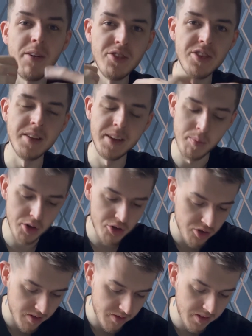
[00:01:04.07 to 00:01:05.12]
was
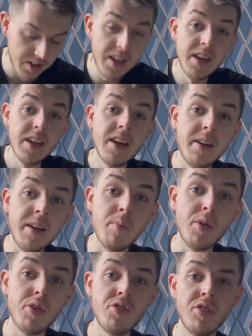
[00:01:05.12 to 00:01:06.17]
an
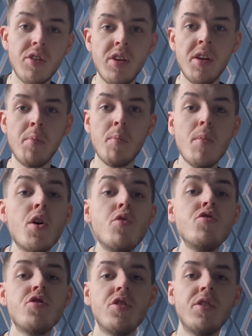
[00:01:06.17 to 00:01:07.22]

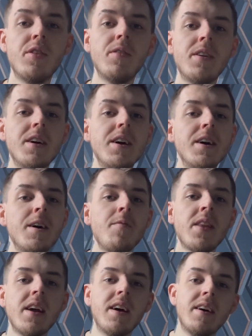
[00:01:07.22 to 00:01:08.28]
emotional
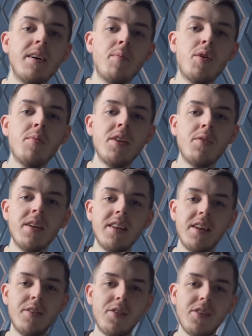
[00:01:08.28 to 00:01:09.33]
moment when the
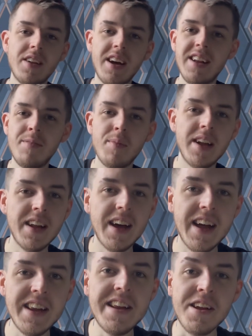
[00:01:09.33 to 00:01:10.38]
dog died. I
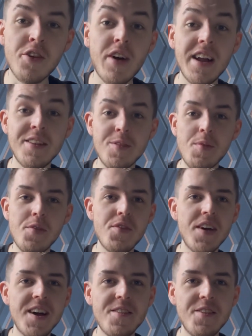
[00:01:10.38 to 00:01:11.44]
nearly cried, to be
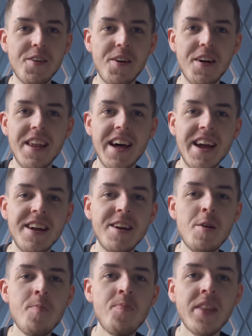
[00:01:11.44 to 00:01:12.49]
fair, not gonna lie.
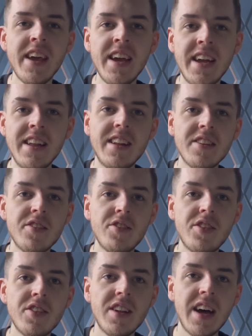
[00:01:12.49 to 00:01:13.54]
He does
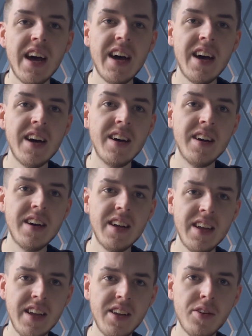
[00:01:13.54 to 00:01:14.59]
not
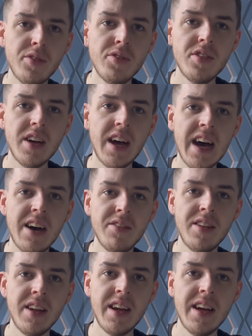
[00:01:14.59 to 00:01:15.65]
he goes out
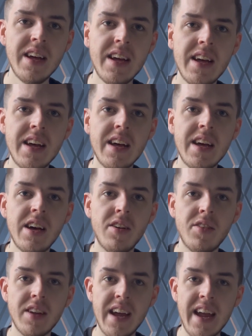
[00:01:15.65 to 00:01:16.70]

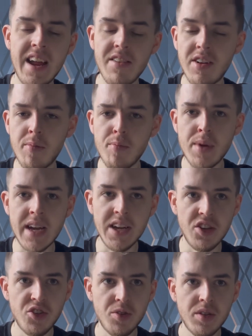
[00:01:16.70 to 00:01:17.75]
on a
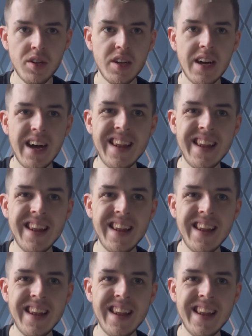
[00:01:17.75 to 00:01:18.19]
rampage. I